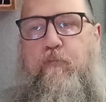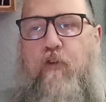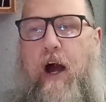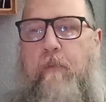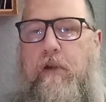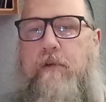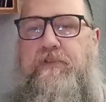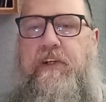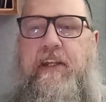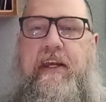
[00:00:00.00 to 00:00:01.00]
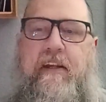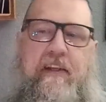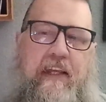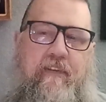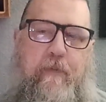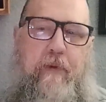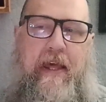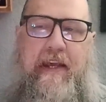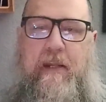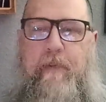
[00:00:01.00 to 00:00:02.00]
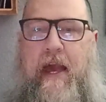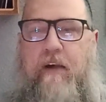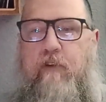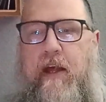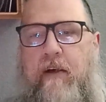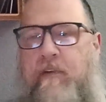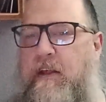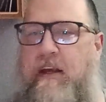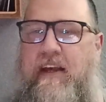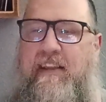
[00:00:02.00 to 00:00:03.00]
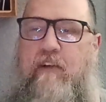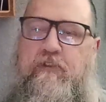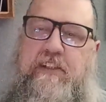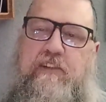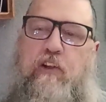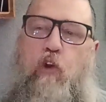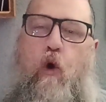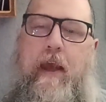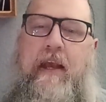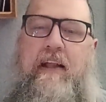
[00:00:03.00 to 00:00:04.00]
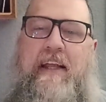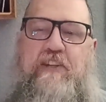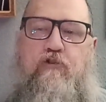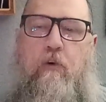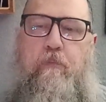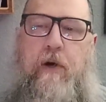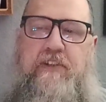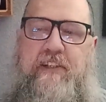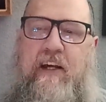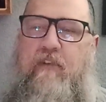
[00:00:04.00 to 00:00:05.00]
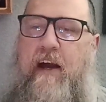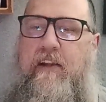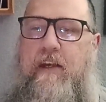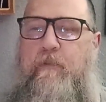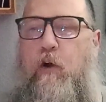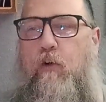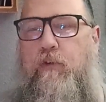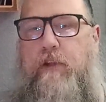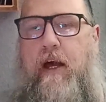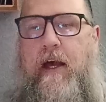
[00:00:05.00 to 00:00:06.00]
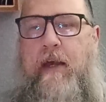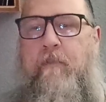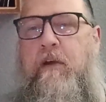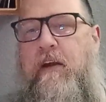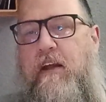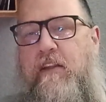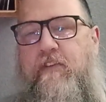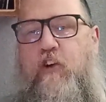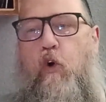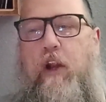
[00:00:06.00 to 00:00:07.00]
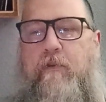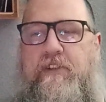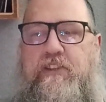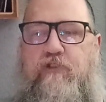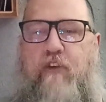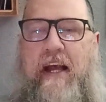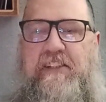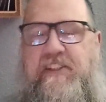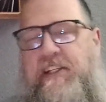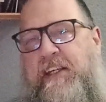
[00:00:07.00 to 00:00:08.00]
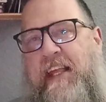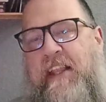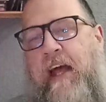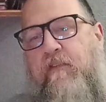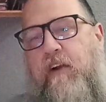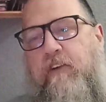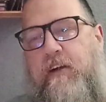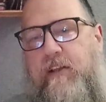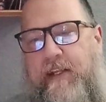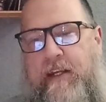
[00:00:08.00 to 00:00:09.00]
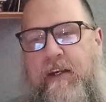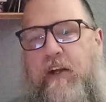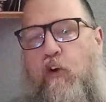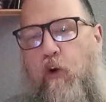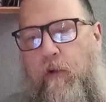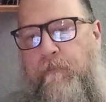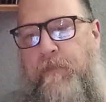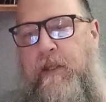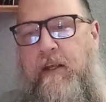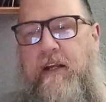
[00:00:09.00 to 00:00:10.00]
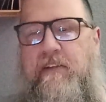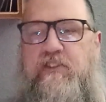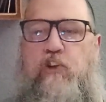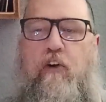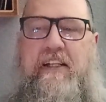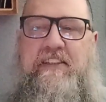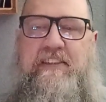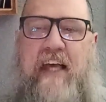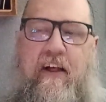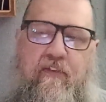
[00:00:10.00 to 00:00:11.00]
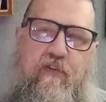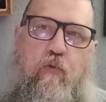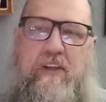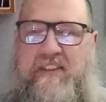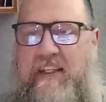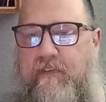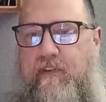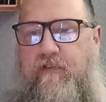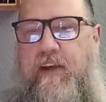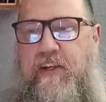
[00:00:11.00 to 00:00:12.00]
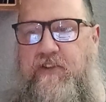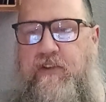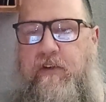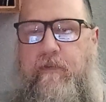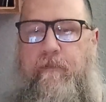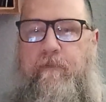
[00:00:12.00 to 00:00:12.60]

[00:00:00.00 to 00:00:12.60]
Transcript: of problems. You can hear the TV playing in the background. There was this annoying electrical buzzing around him the whole time. The recording was scratchy and not very clear at all. The song itself wasn't even finished.